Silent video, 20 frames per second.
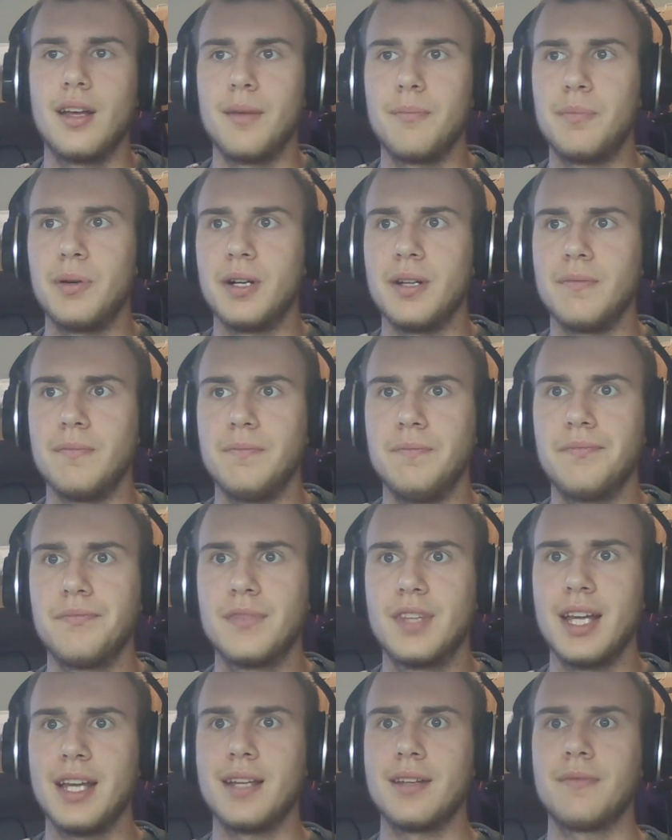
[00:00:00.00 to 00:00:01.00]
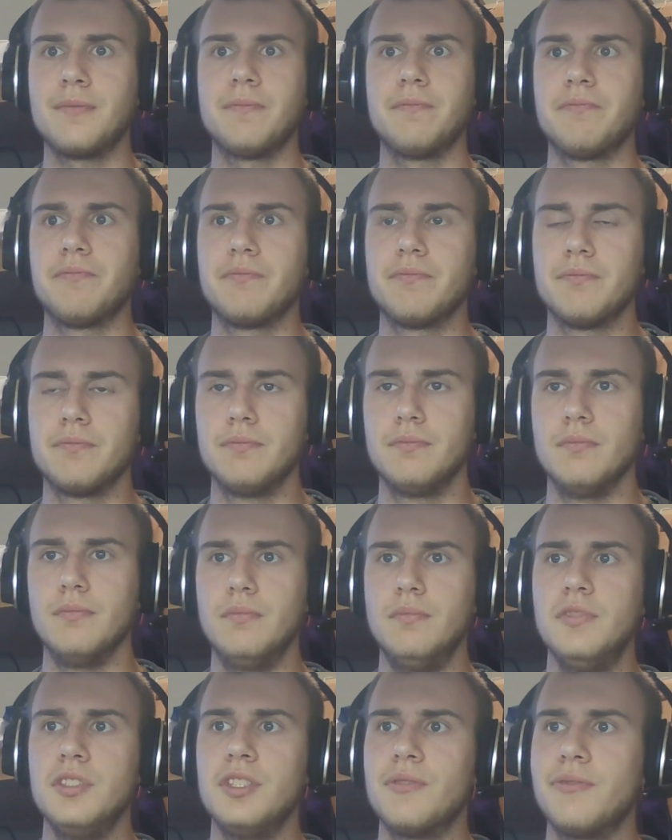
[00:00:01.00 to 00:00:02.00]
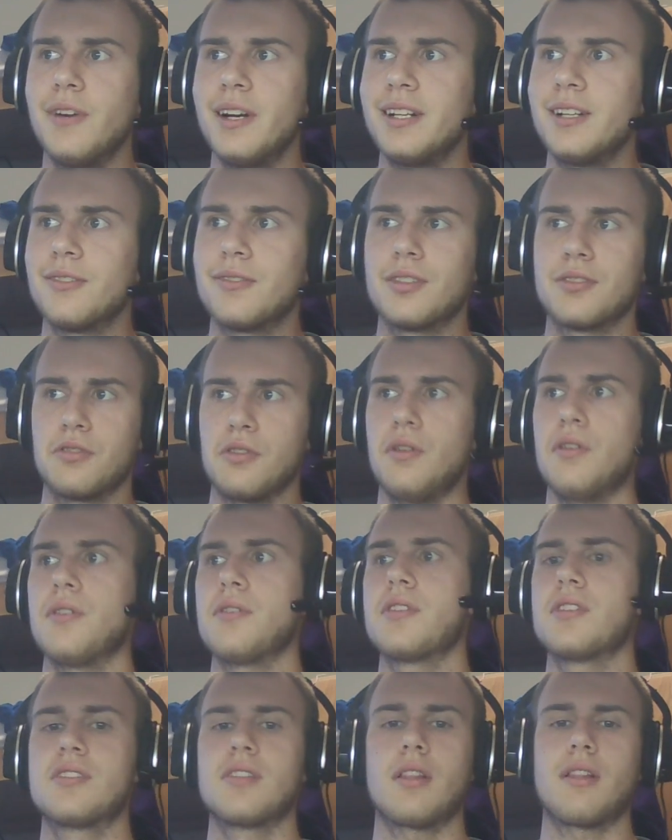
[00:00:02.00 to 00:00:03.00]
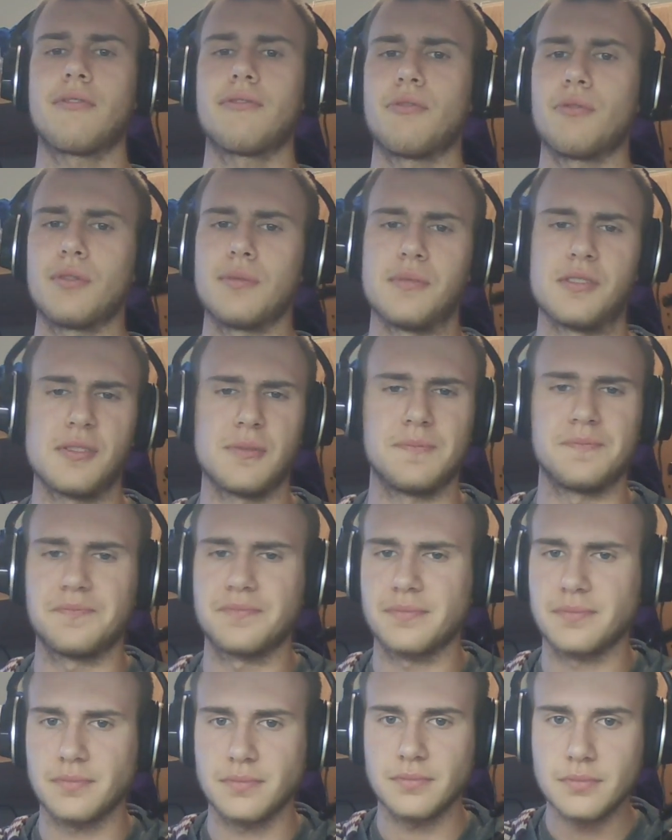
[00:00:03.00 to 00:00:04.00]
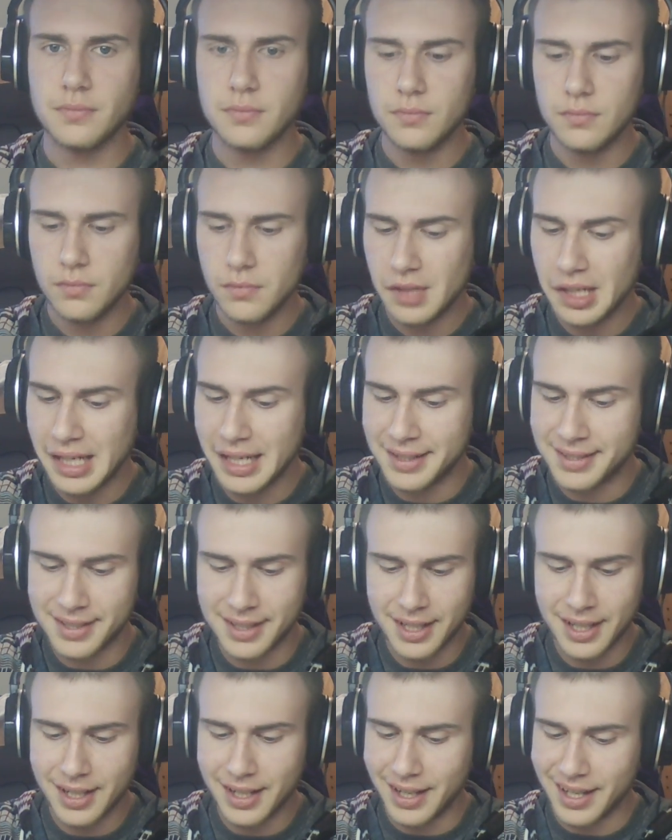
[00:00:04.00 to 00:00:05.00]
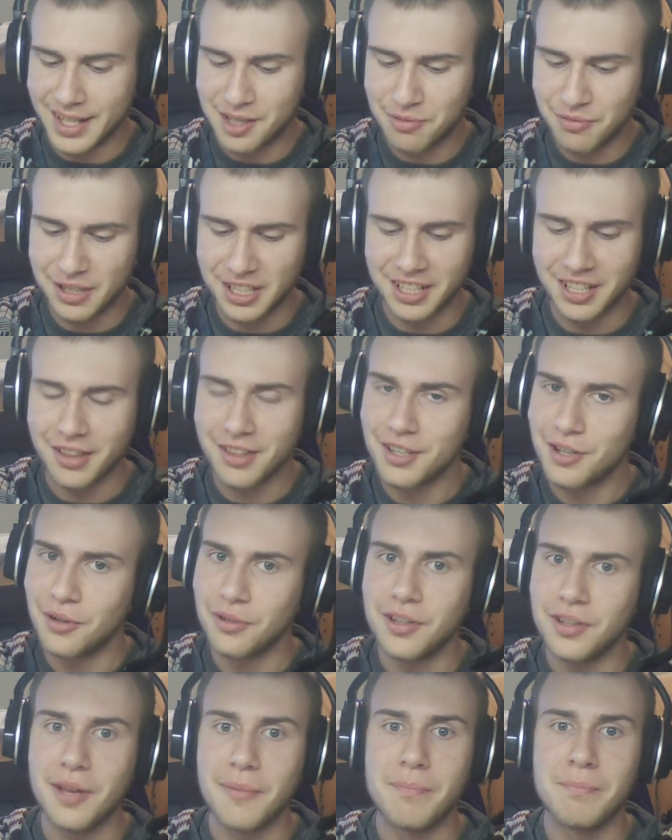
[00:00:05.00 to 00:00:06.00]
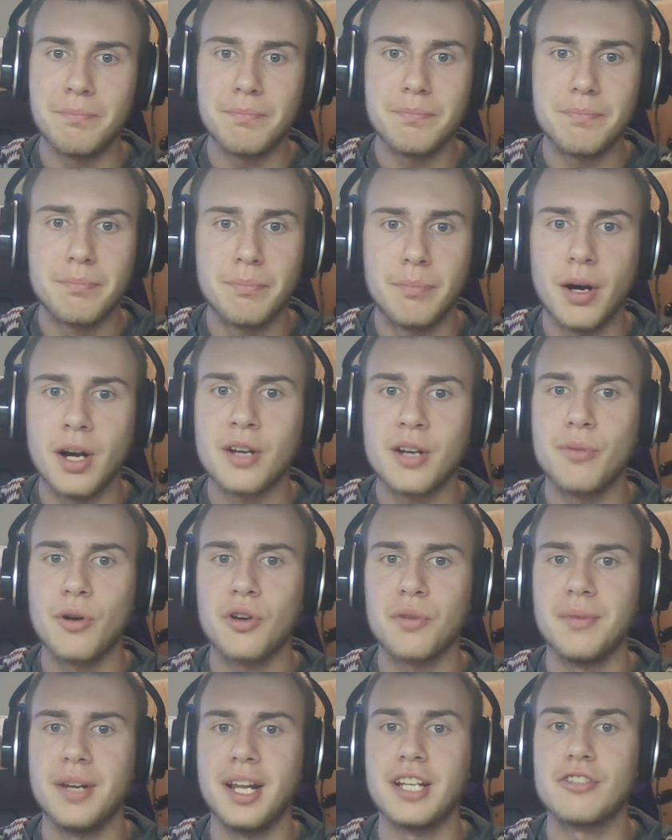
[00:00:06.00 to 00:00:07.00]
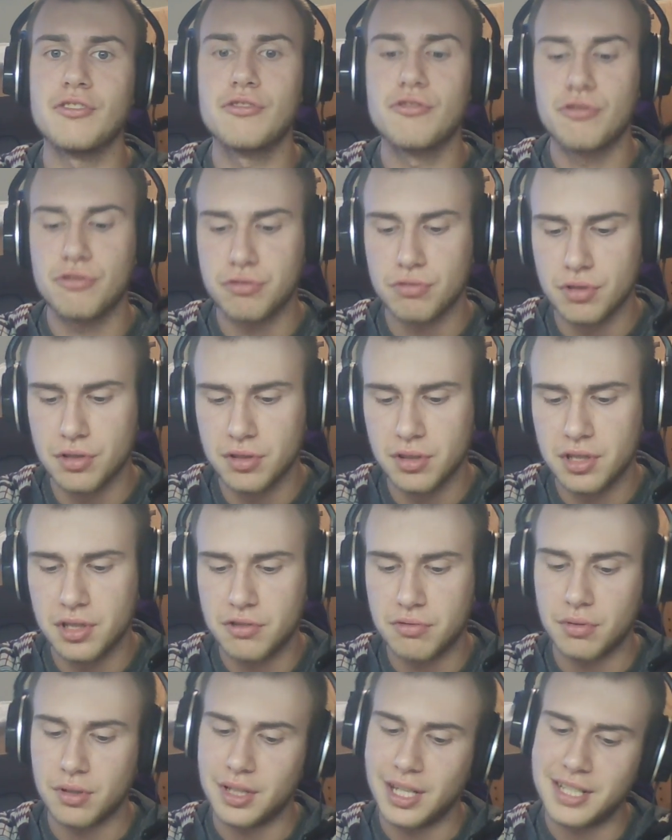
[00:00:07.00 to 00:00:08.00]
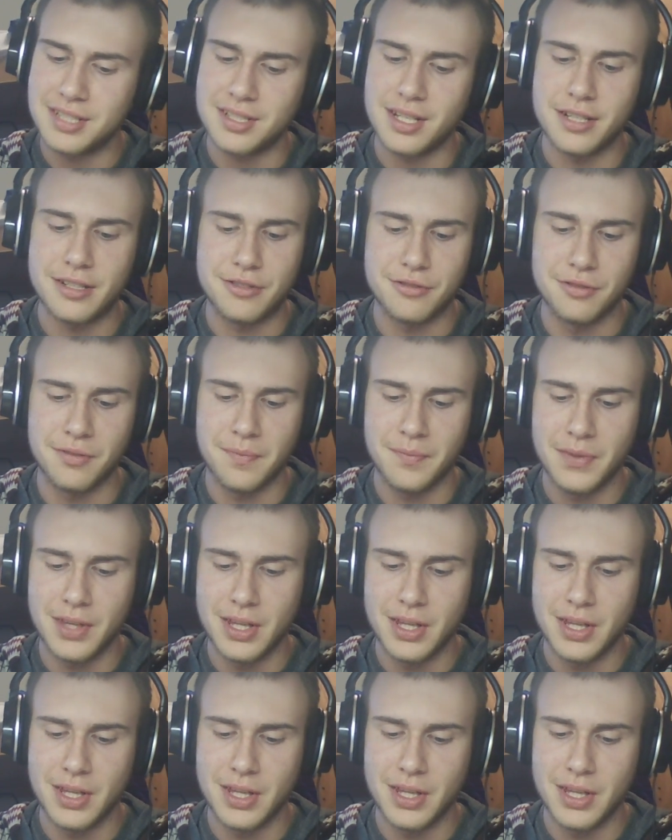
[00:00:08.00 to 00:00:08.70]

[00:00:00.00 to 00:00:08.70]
But then you find out there's all these other forms. It's really the only bug Pokemon I truly, well, that's not true.